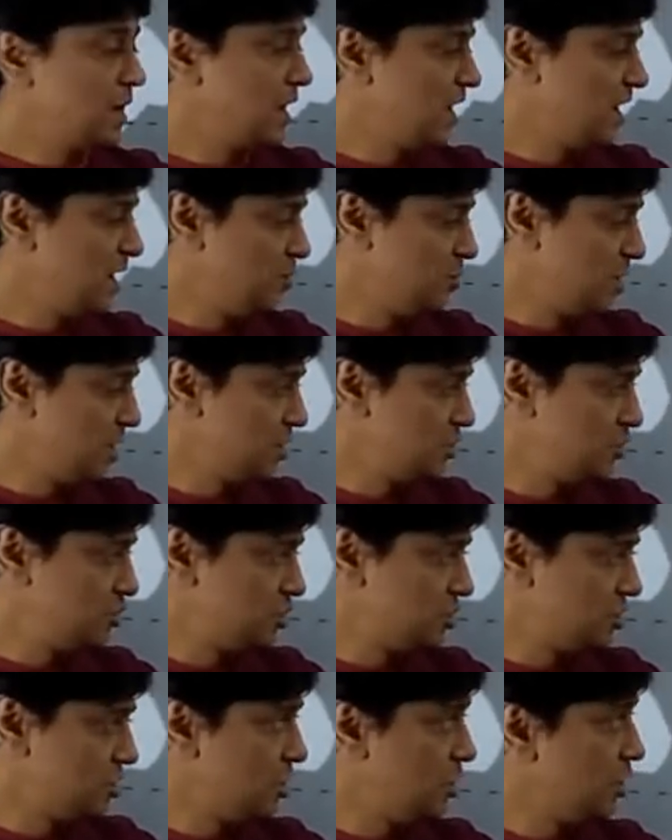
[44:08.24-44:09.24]

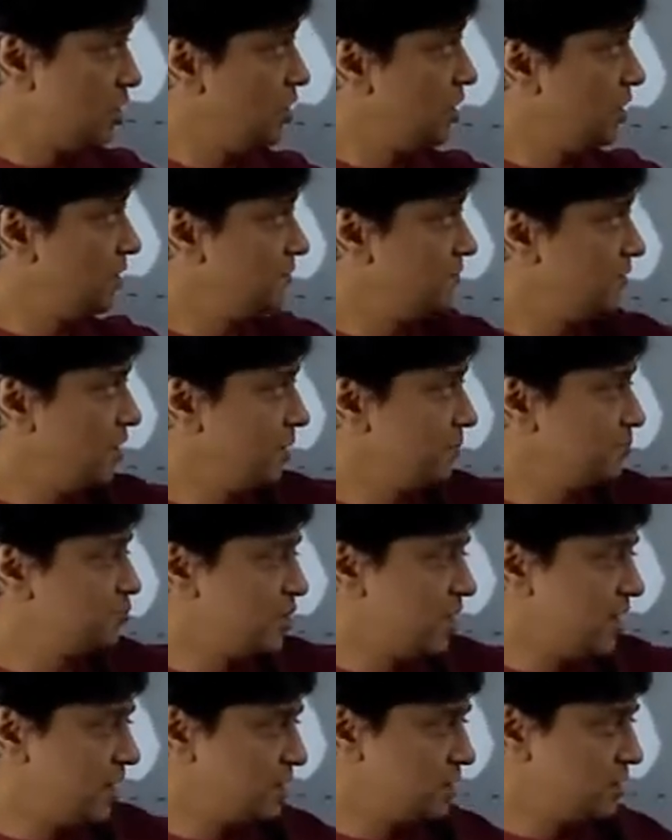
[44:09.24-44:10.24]
Image of
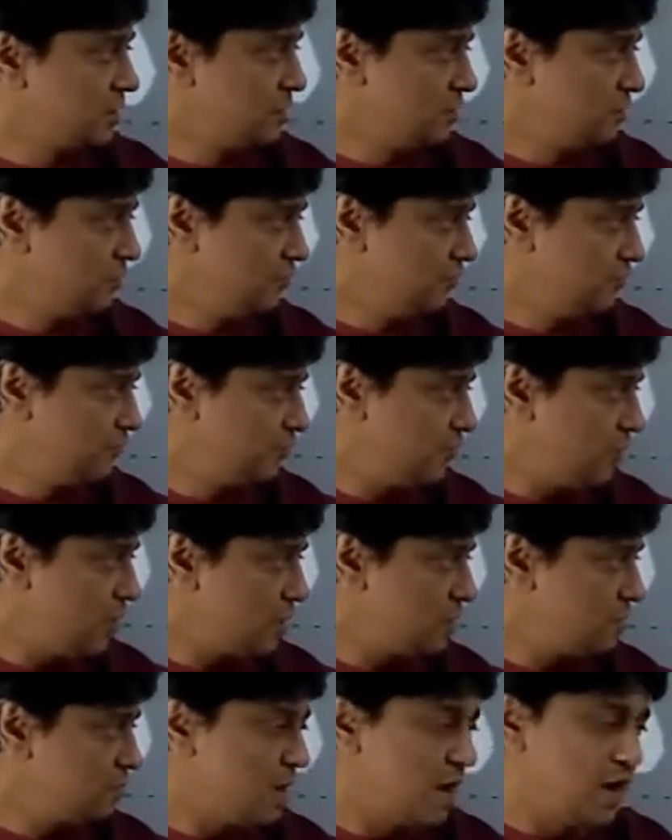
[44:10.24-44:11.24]
object
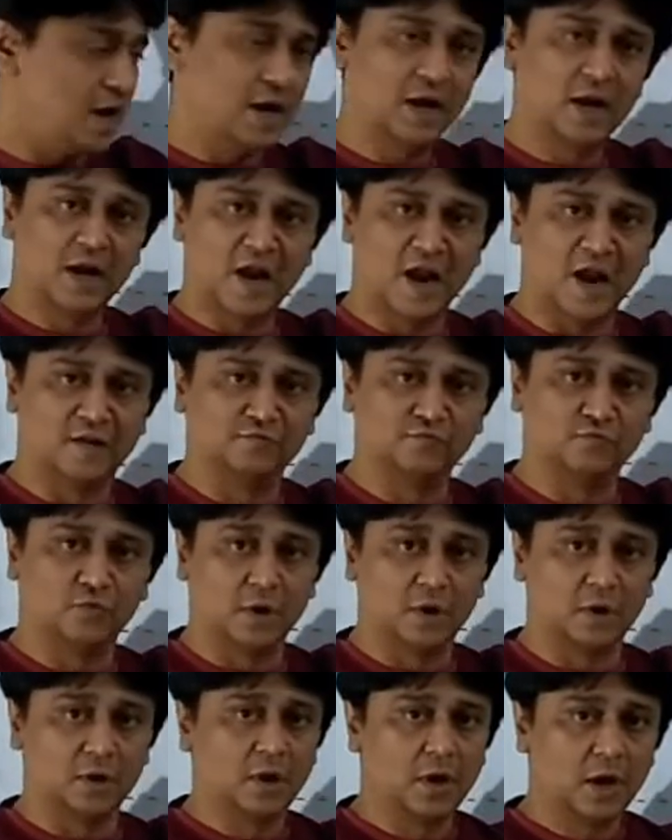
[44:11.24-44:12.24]
formed by
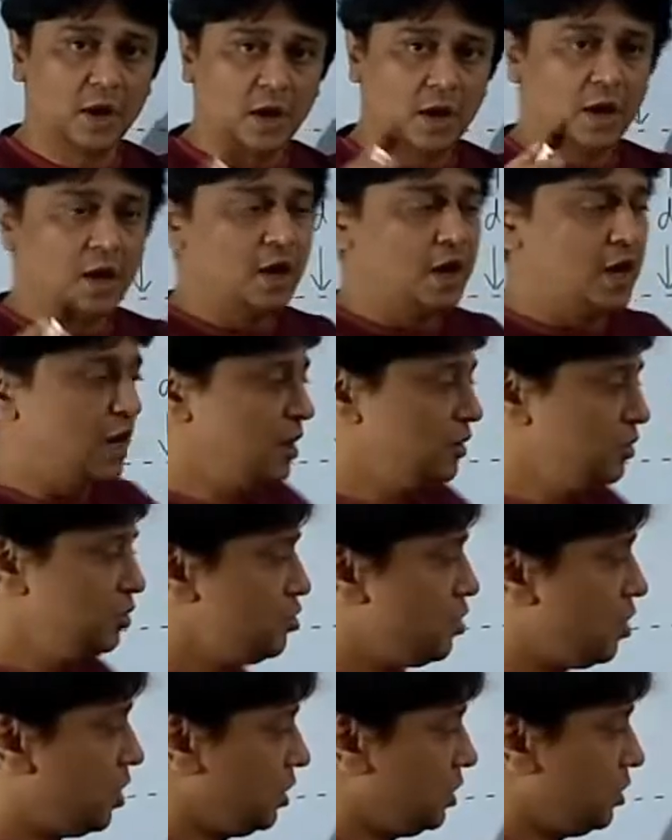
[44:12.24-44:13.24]
M1. And
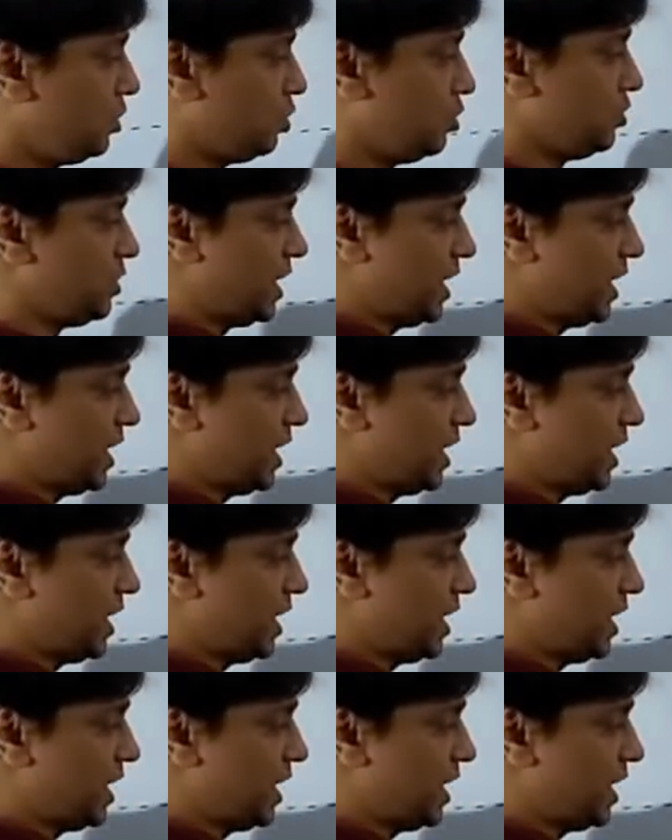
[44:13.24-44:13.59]
you all know